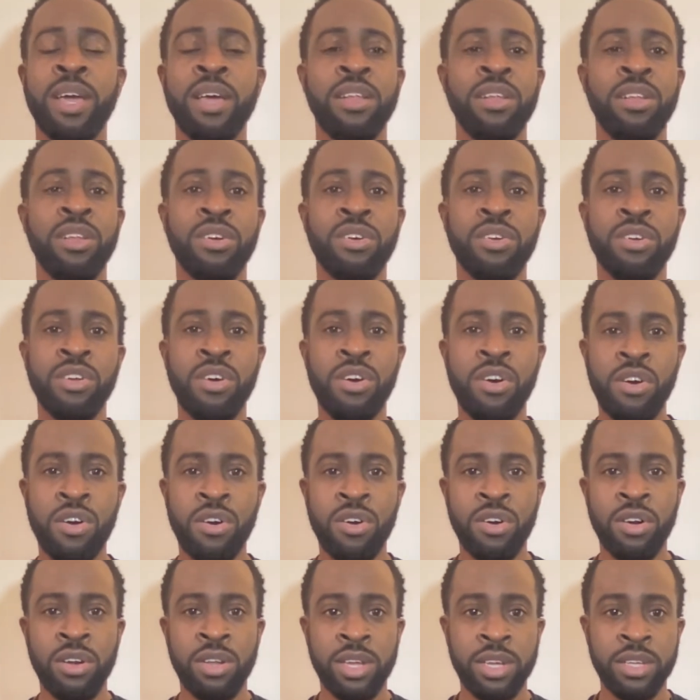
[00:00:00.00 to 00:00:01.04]
to learn
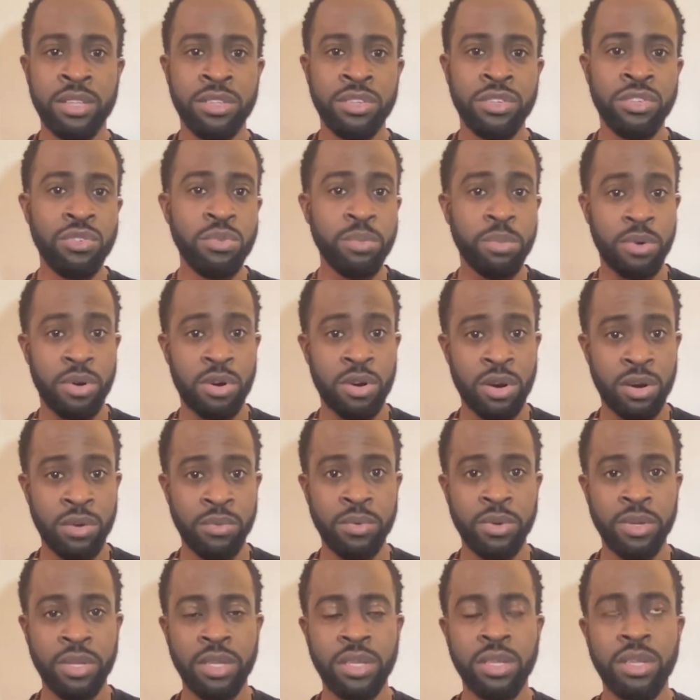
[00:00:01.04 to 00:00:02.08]
the super hard
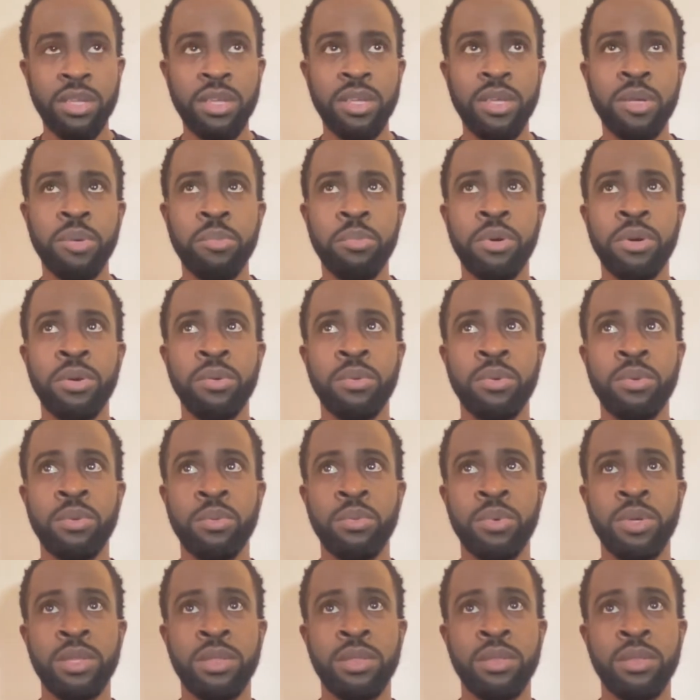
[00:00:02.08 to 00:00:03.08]
way. But with